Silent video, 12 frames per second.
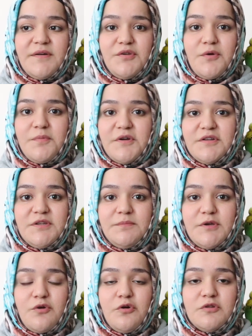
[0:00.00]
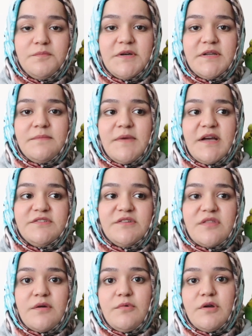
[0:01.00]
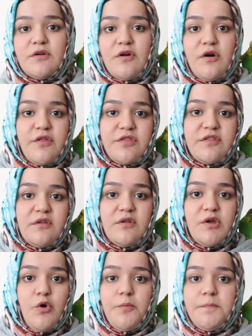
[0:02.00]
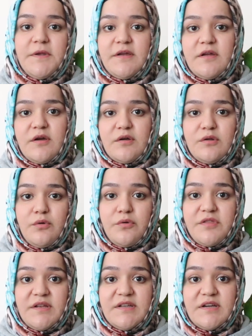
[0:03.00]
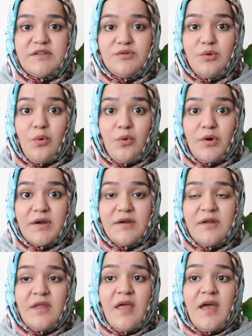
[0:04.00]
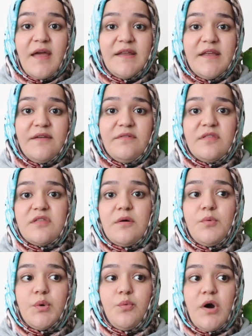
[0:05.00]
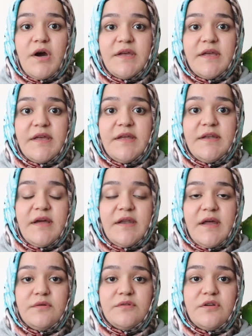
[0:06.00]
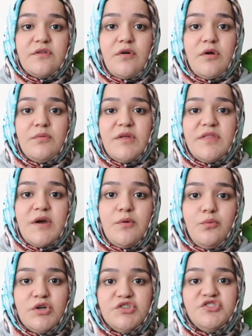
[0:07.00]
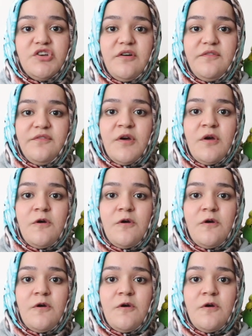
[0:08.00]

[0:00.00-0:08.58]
your bird to be cold, but imagine someone constantly opening and closing that door, and even someone walking in and out, there's always that whoosh of